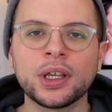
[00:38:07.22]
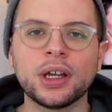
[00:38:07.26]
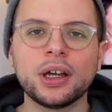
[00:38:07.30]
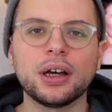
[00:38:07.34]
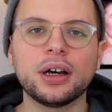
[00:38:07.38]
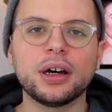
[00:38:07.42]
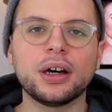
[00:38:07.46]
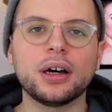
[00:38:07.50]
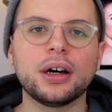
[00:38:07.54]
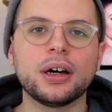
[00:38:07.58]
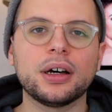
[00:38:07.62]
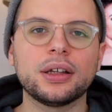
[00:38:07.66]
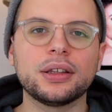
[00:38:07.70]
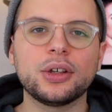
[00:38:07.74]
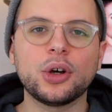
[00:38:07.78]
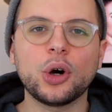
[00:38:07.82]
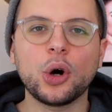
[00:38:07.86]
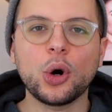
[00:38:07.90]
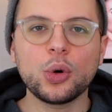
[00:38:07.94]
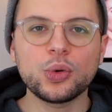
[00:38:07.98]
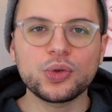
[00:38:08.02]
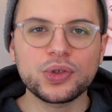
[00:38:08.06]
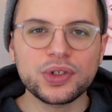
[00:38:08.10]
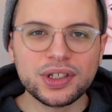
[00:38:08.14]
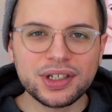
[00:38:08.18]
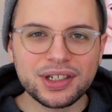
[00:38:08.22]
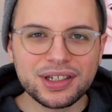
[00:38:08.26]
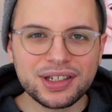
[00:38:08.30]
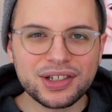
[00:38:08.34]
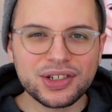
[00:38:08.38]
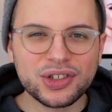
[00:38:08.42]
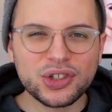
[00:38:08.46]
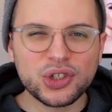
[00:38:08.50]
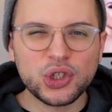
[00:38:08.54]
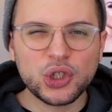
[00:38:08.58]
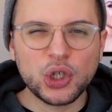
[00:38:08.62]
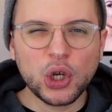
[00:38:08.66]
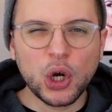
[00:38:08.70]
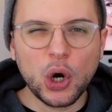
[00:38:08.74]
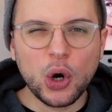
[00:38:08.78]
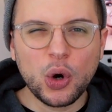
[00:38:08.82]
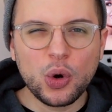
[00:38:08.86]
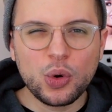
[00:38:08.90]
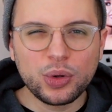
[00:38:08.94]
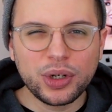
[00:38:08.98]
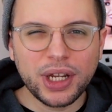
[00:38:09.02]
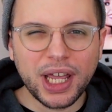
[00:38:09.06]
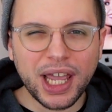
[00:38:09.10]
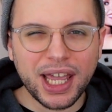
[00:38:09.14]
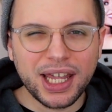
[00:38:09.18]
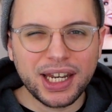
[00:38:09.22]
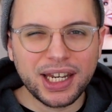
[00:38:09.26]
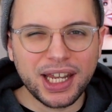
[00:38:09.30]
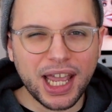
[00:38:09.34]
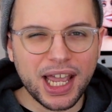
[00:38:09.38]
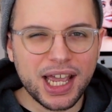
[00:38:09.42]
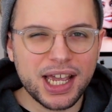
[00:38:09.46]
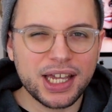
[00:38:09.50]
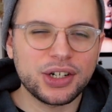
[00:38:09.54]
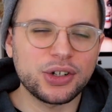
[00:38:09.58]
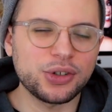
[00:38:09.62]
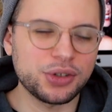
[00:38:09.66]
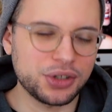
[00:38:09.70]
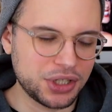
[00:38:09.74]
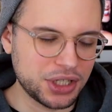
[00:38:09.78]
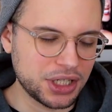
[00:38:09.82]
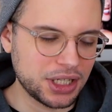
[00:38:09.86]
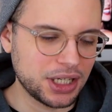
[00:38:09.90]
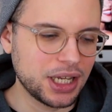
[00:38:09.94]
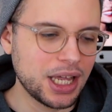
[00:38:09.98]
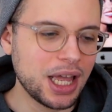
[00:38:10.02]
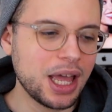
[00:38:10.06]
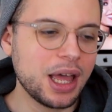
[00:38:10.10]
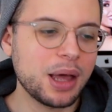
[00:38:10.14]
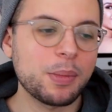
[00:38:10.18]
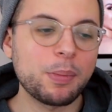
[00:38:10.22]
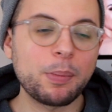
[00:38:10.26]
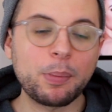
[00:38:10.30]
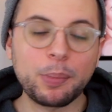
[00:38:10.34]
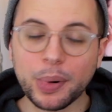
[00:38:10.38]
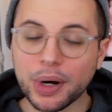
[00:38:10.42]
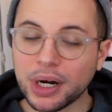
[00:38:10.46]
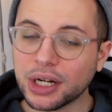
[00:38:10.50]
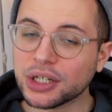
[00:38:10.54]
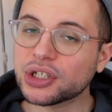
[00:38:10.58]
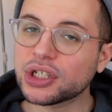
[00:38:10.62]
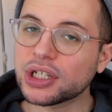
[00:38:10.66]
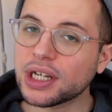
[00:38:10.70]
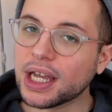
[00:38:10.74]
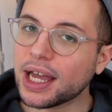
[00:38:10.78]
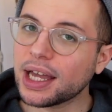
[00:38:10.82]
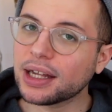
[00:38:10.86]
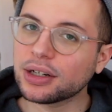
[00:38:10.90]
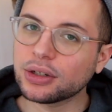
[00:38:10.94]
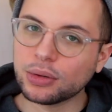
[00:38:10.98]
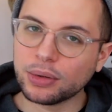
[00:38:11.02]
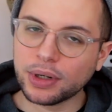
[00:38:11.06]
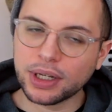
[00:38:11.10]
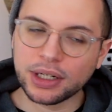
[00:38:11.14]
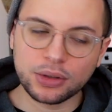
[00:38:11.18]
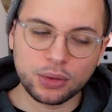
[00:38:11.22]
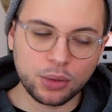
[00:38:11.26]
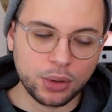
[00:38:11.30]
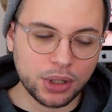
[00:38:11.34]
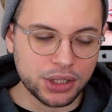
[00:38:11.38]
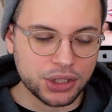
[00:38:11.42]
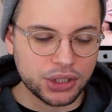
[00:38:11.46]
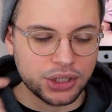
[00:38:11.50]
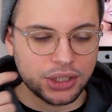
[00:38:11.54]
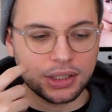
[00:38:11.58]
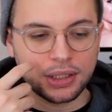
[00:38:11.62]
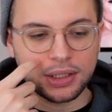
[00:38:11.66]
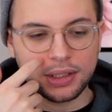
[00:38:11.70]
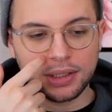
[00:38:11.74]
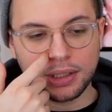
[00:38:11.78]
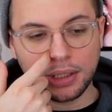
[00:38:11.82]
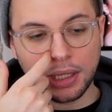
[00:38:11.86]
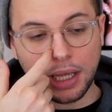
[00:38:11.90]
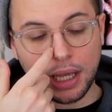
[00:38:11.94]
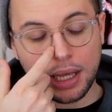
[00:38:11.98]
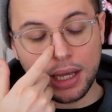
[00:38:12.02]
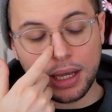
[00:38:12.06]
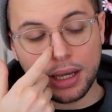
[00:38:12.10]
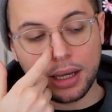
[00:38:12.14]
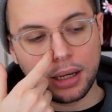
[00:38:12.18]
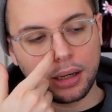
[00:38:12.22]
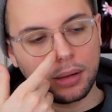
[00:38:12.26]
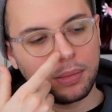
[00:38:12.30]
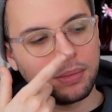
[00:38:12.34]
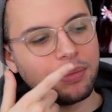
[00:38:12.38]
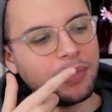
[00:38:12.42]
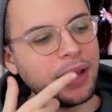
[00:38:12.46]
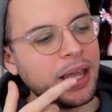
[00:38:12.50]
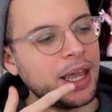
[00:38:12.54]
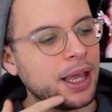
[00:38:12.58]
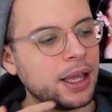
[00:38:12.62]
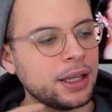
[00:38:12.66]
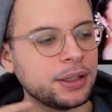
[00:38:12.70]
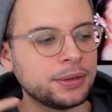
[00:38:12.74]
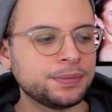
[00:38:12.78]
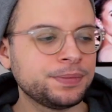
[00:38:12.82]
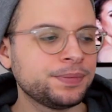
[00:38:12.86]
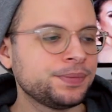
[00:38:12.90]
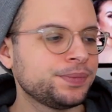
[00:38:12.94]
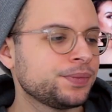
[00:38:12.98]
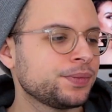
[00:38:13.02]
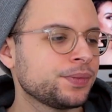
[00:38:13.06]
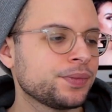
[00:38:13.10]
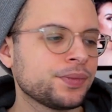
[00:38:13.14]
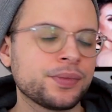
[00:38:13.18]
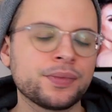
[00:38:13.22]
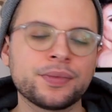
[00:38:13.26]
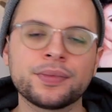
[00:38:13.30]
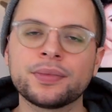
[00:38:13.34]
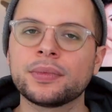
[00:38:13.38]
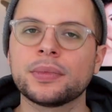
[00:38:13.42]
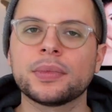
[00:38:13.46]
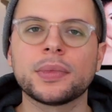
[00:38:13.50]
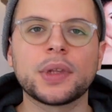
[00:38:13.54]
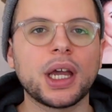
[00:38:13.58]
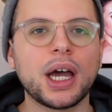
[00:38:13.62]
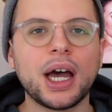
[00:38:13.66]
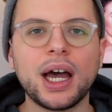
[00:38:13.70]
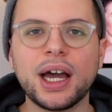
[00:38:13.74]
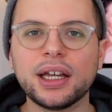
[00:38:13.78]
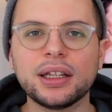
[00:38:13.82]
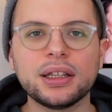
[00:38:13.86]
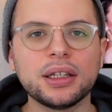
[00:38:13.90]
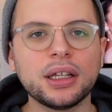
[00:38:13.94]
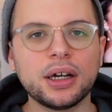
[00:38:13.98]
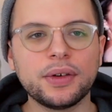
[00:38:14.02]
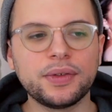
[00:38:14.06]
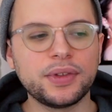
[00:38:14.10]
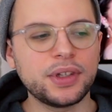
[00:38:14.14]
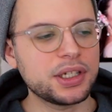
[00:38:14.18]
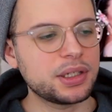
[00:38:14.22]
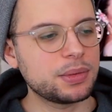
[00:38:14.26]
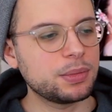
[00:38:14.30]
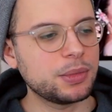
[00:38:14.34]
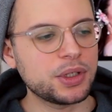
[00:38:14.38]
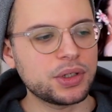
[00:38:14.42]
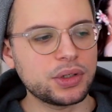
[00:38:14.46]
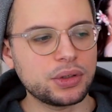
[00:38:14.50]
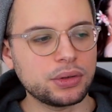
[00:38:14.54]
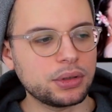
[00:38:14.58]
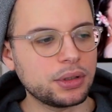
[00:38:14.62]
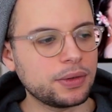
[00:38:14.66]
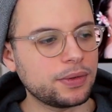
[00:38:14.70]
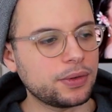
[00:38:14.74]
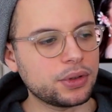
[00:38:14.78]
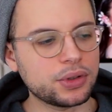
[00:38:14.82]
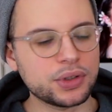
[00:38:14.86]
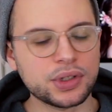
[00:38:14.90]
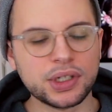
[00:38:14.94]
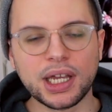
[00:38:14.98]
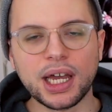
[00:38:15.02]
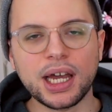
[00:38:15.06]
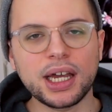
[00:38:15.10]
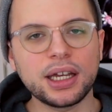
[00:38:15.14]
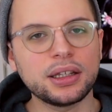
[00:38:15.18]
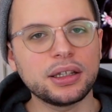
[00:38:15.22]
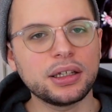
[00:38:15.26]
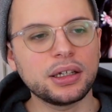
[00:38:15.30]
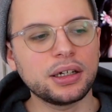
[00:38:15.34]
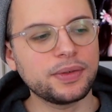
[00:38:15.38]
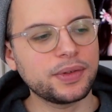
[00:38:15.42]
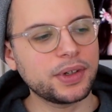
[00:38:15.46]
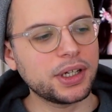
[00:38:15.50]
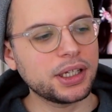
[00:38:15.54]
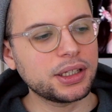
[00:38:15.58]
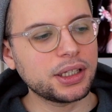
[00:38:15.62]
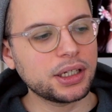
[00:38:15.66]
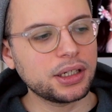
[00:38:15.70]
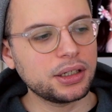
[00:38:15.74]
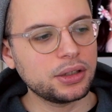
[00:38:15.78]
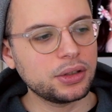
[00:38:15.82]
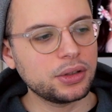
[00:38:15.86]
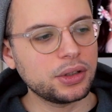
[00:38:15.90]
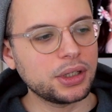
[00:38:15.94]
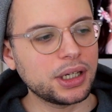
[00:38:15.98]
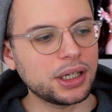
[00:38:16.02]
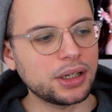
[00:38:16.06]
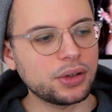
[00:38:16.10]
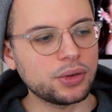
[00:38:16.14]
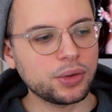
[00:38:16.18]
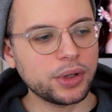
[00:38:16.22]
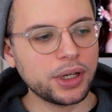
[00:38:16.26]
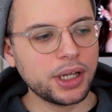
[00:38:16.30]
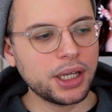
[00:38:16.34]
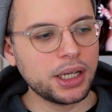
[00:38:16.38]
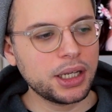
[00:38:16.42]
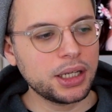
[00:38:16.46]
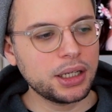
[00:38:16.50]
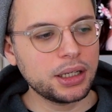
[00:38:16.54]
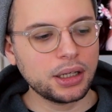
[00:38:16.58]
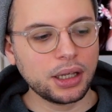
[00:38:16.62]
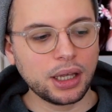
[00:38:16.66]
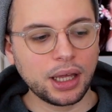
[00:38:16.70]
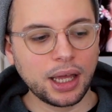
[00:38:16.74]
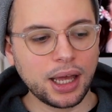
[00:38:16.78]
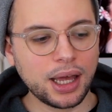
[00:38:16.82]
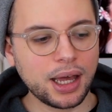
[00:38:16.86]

the hostess tone and energy. But she had great questions. Man, I love this Miss Universe. I love Catriona Gray.